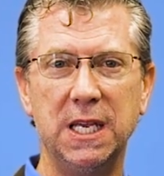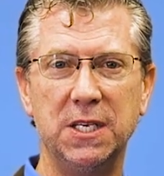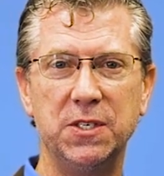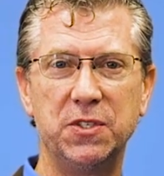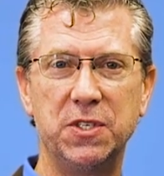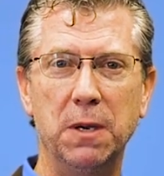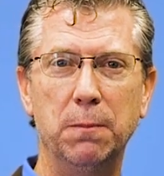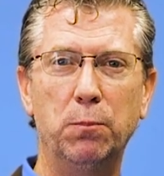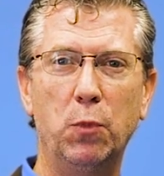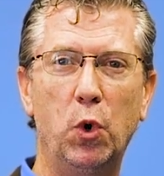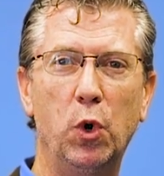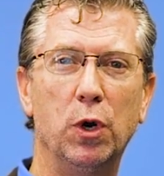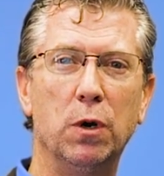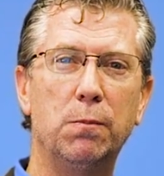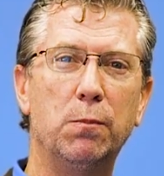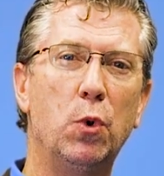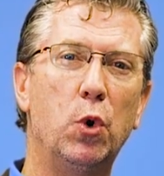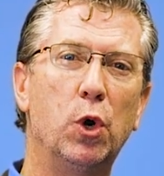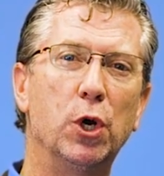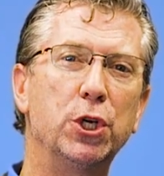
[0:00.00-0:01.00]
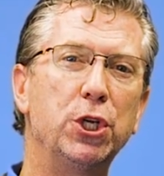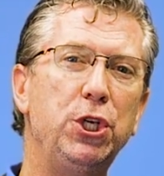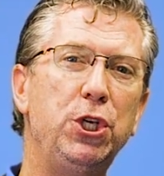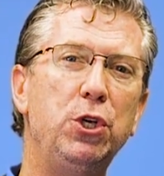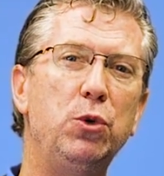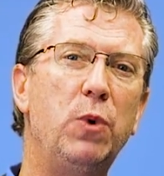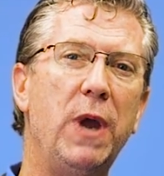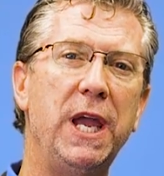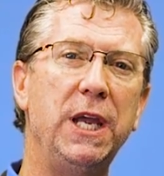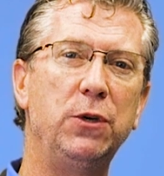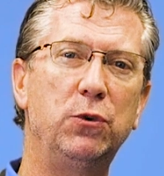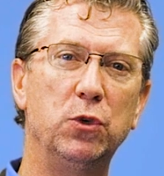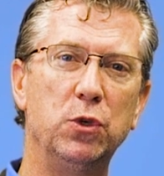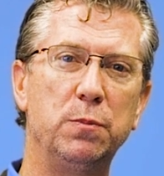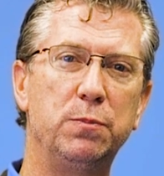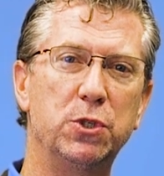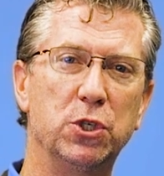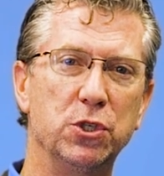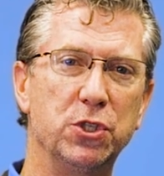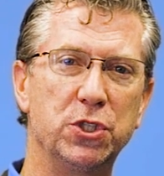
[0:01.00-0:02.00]
is that more and more QA
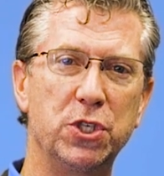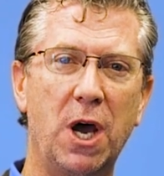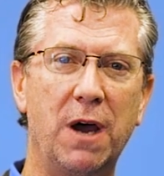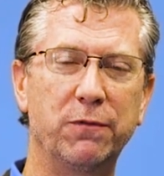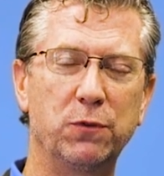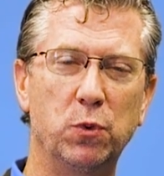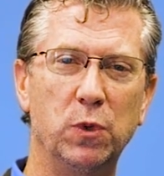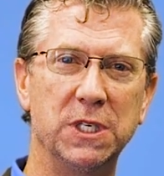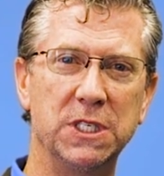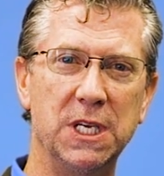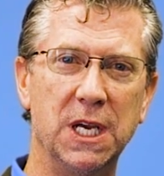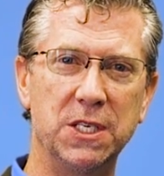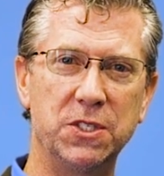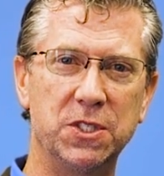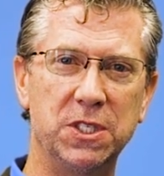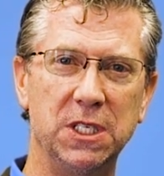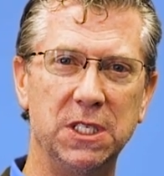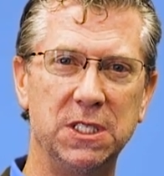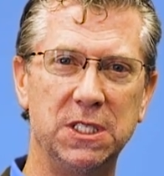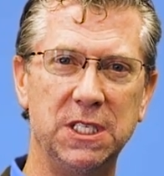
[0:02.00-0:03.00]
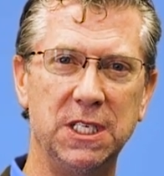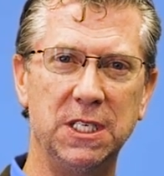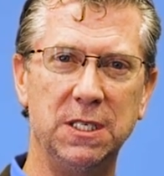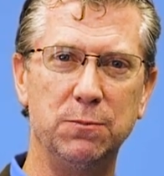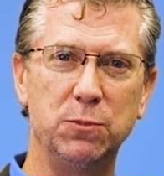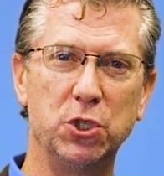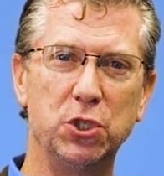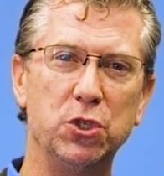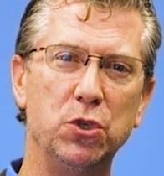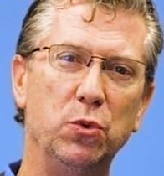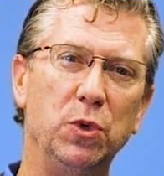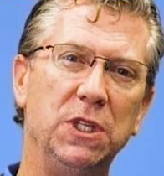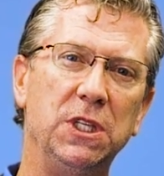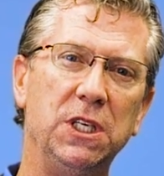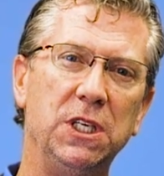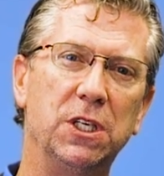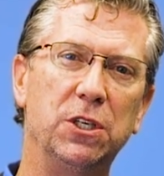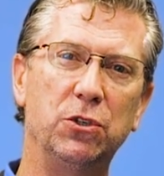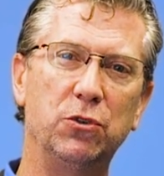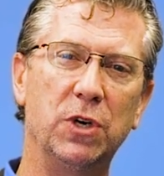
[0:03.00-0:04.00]
groups or software testing teams are
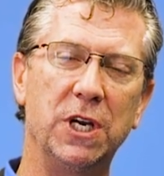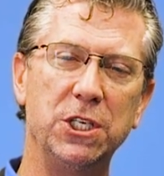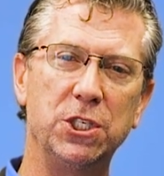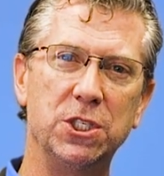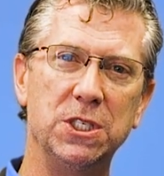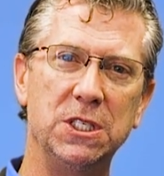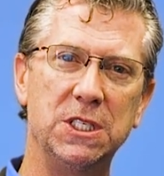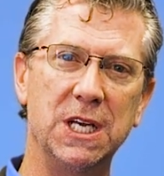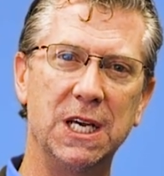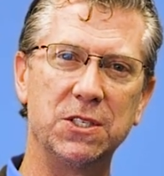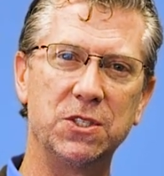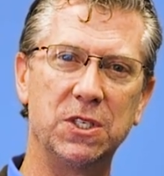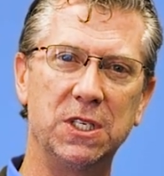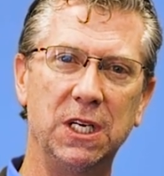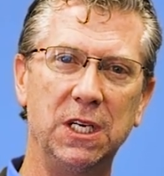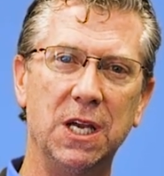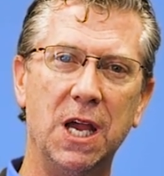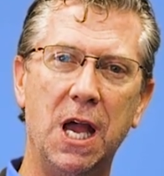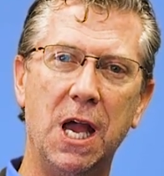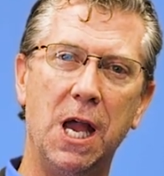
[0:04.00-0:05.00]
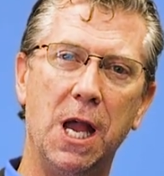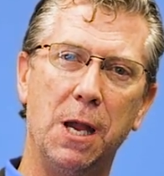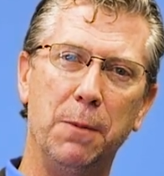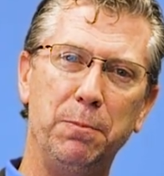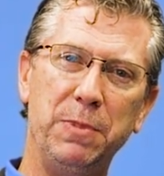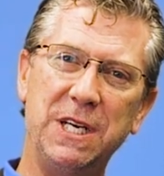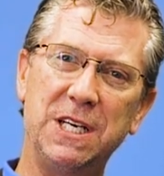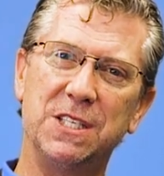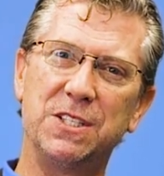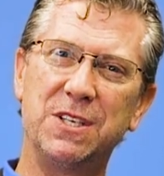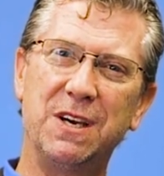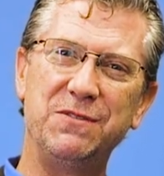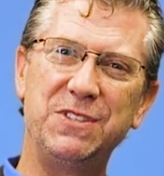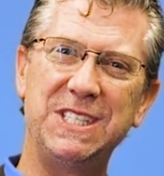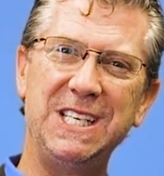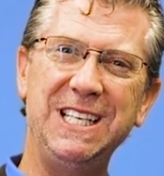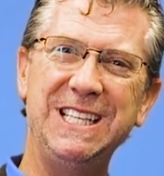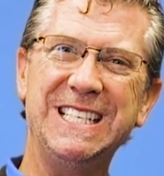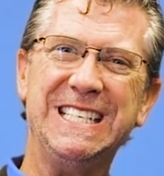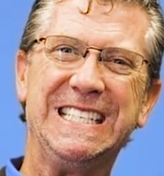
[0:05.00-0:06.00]
doing the integration testing because
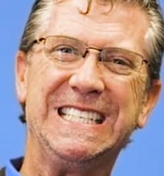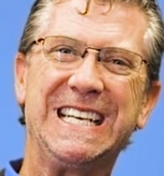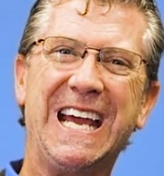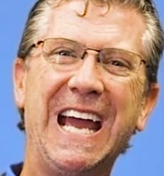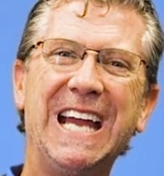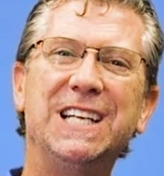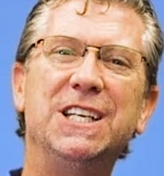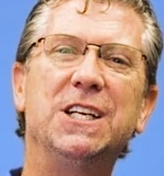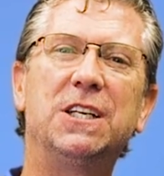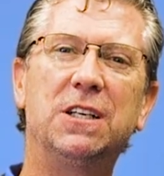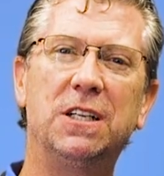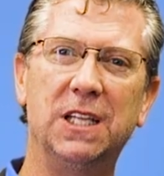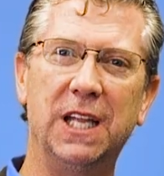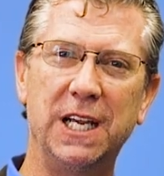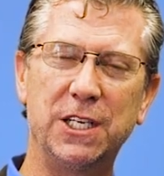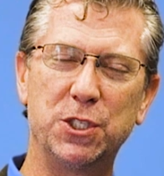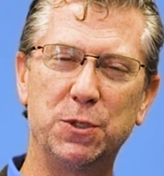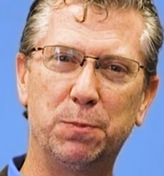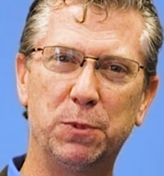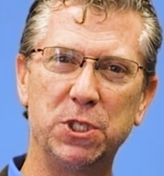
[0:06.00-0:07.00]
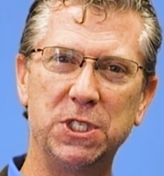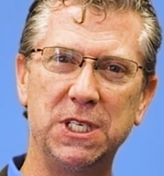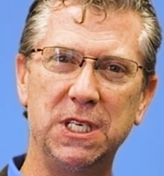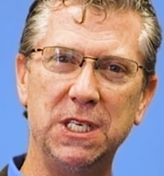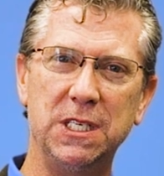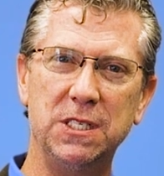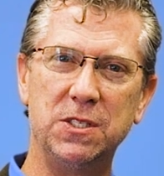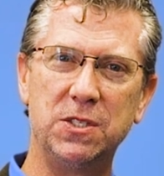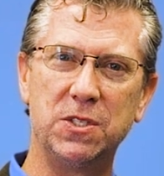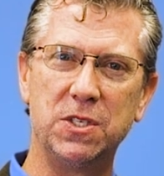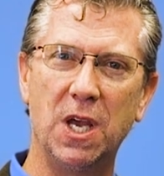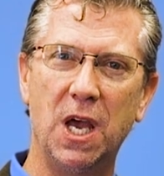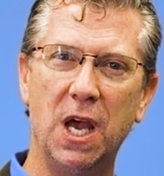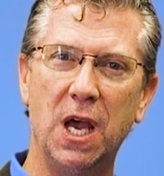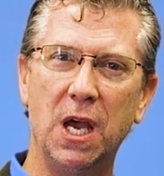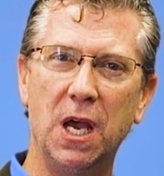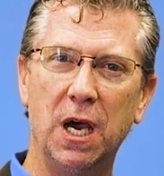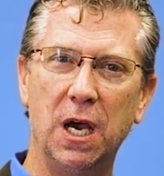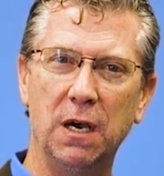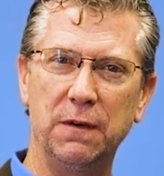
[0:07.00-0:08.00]
I've seen the technical expertise
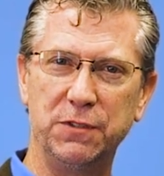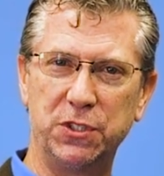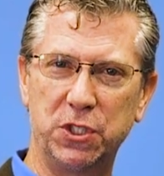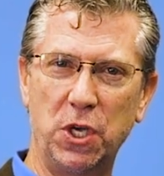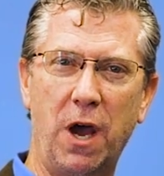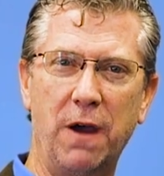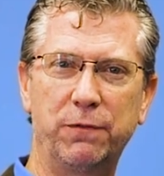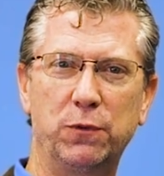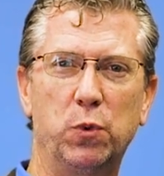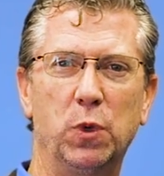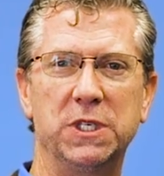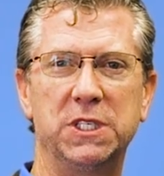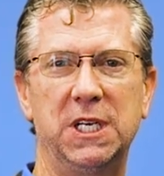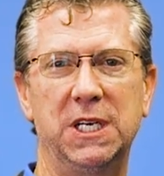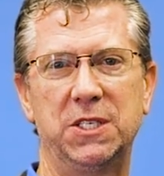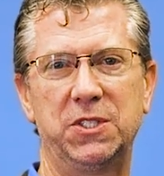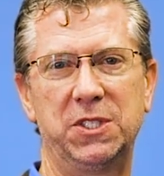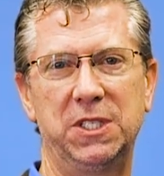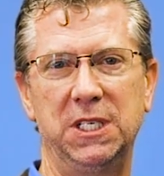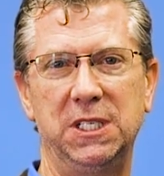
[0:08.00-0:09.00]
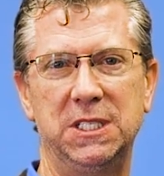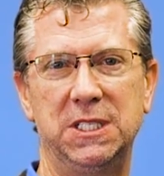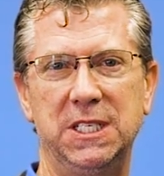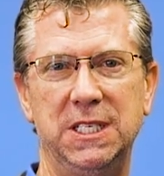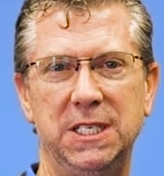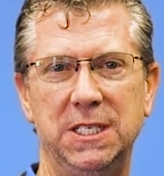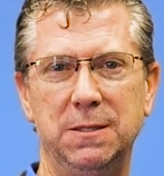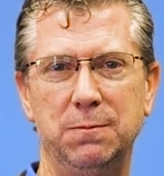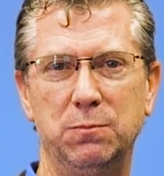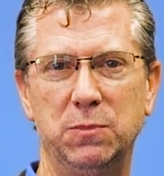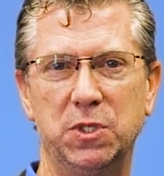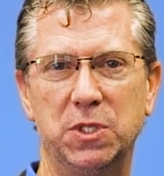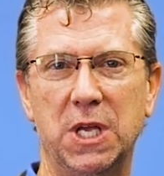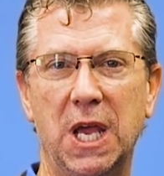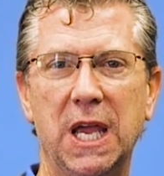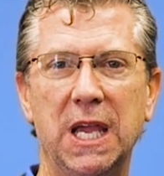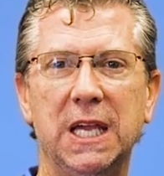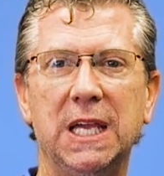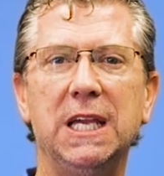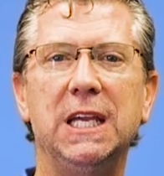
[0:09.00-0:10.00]
of software testing
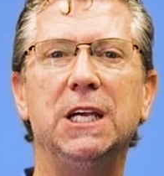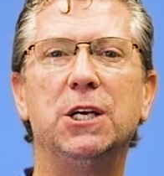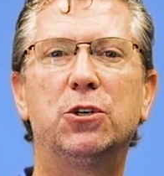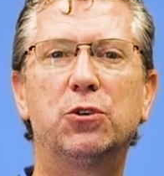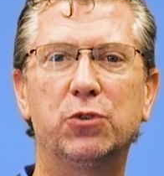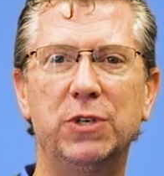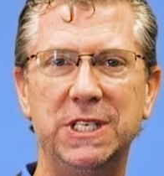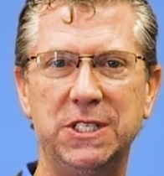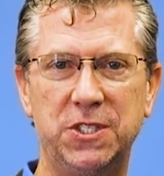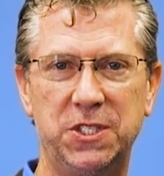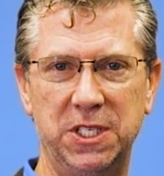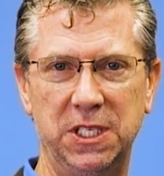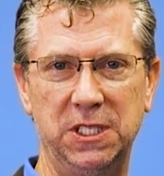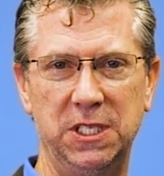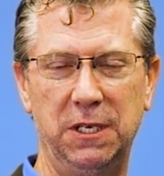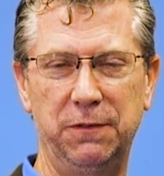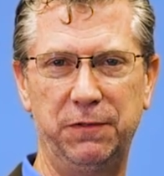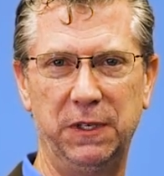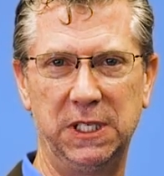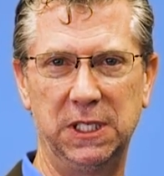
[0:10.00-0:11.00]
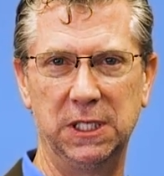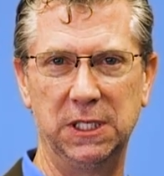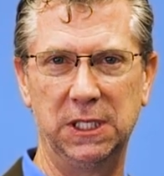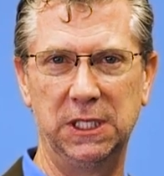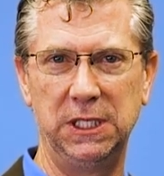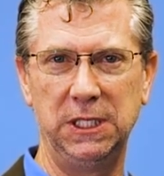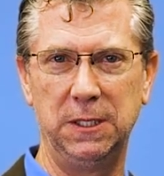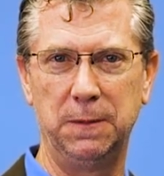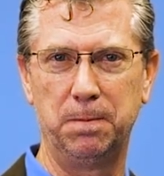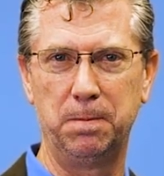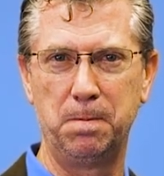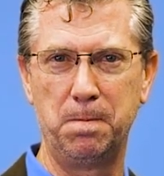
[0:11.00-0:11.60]
teams increase significantly.